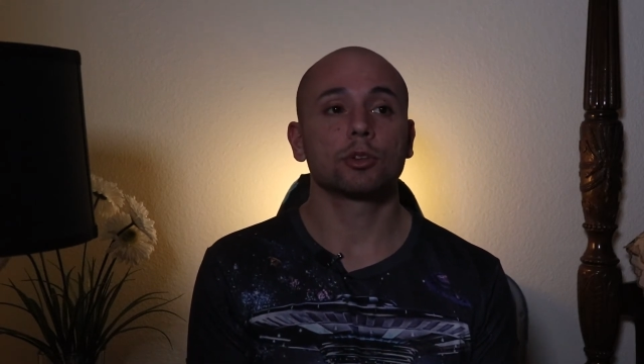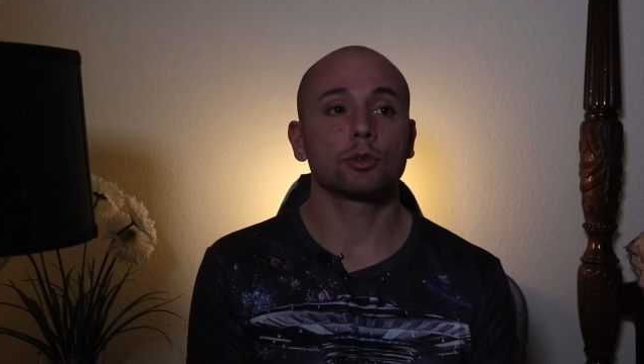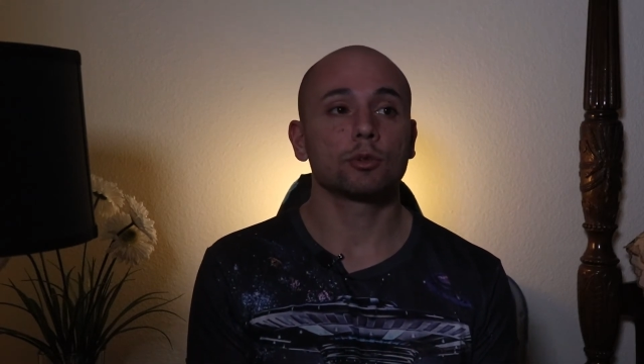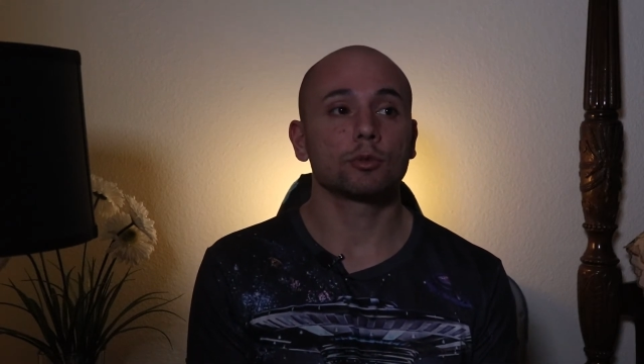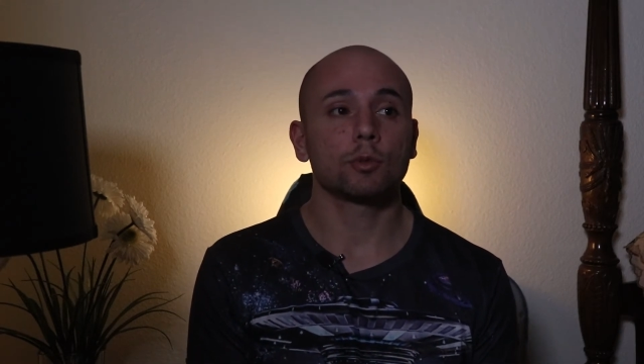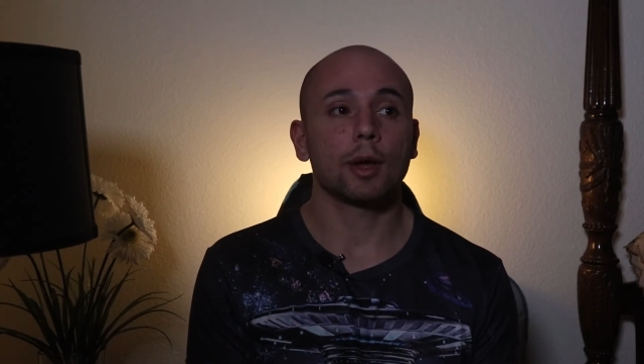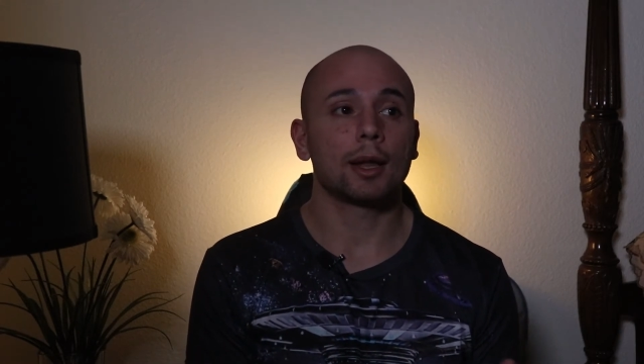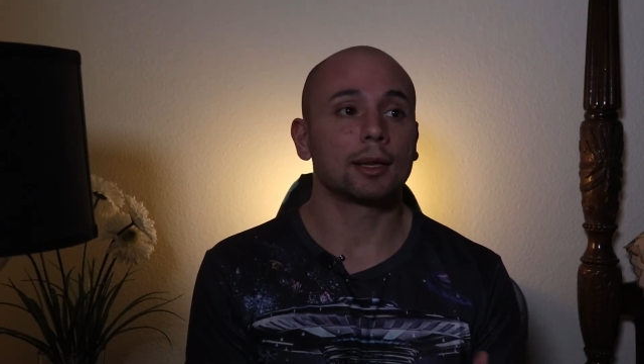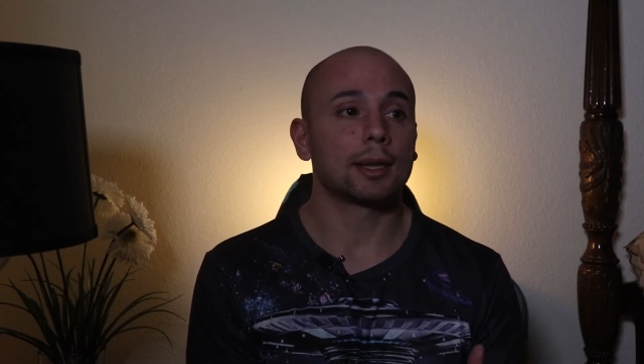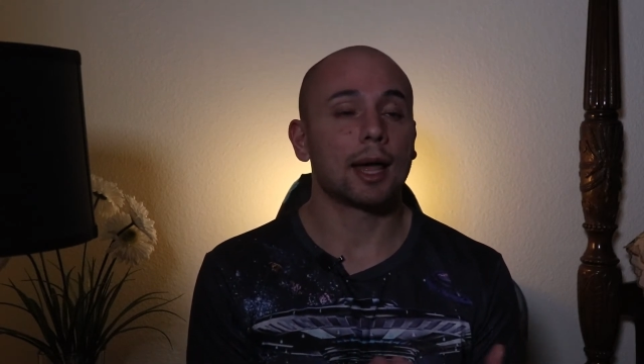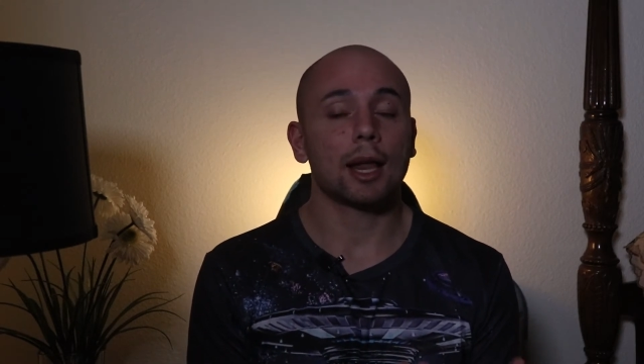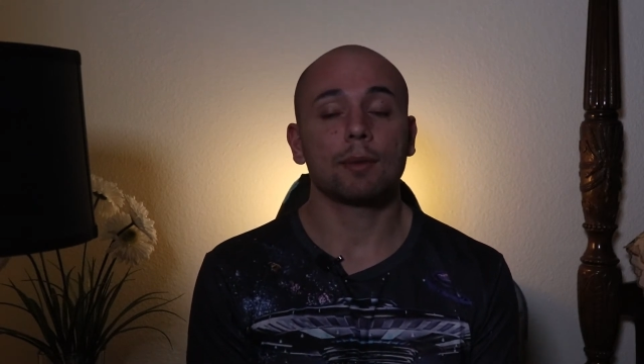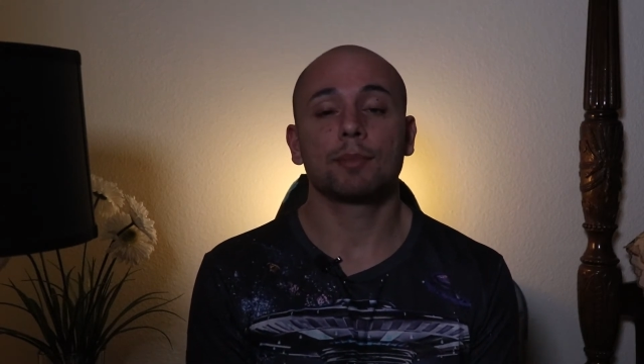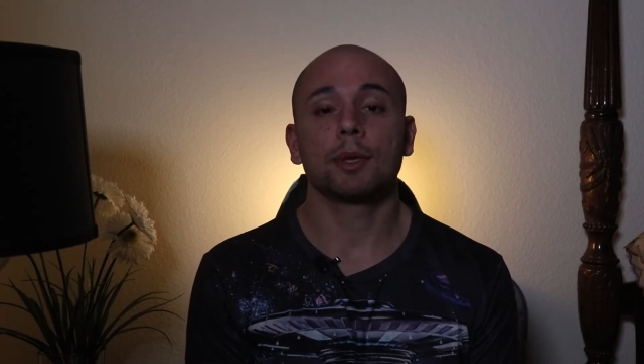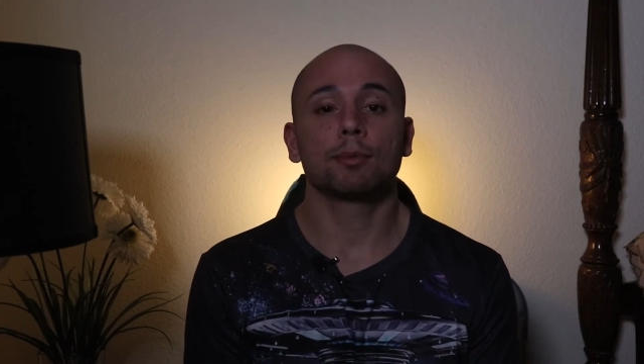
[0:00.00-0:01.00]
This was what a
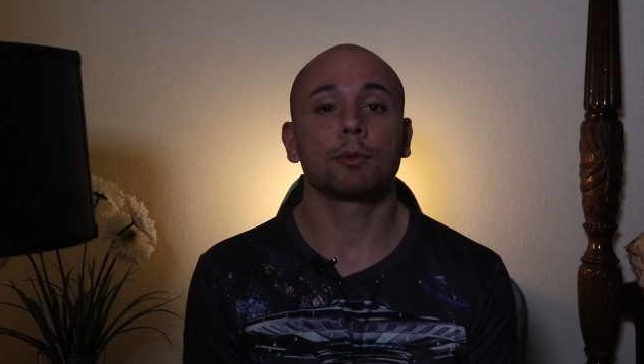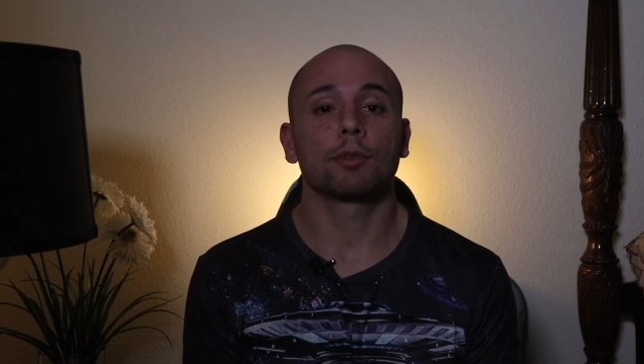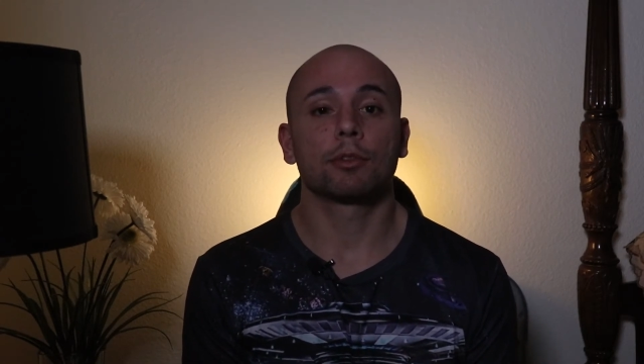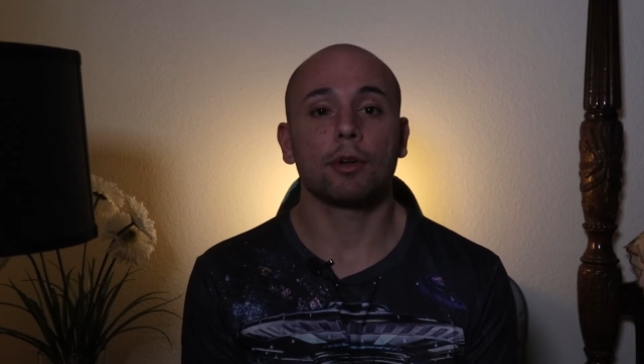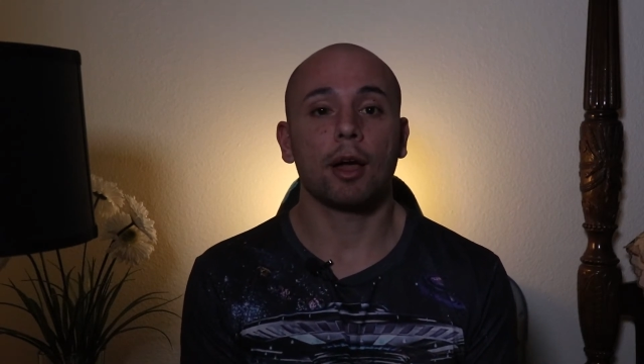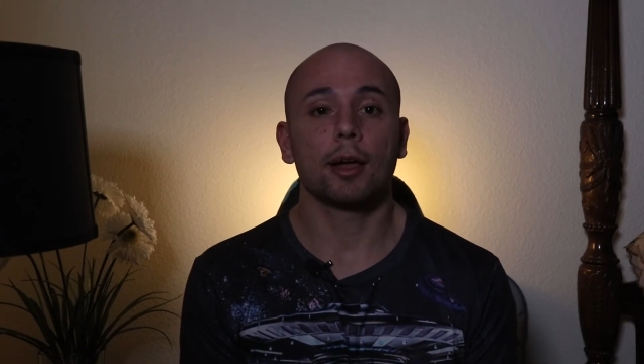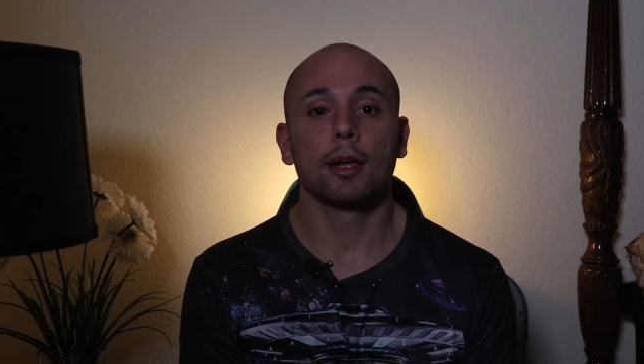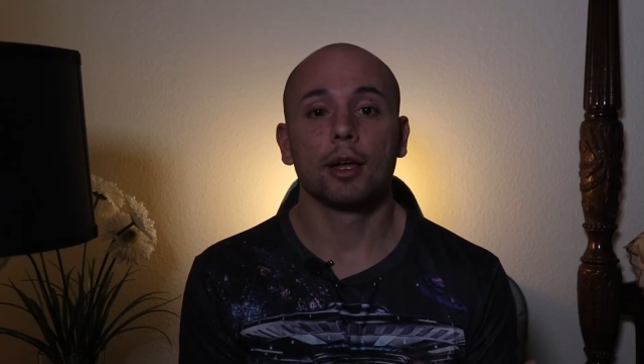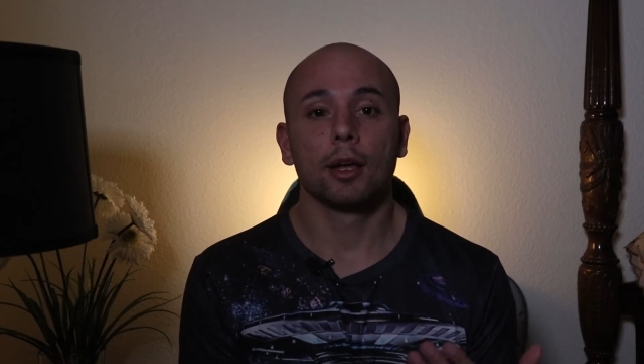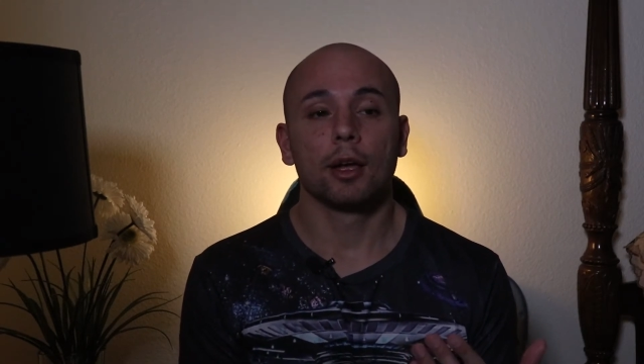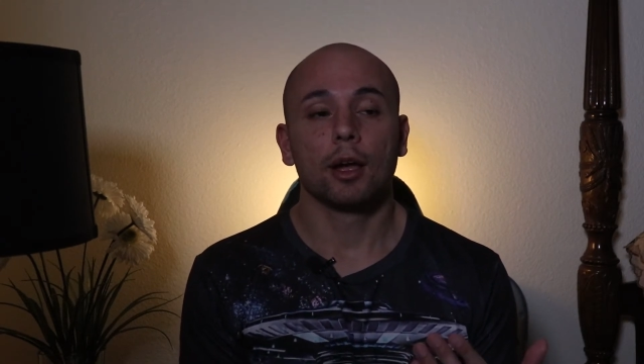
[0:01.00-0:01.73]
lot of people thought,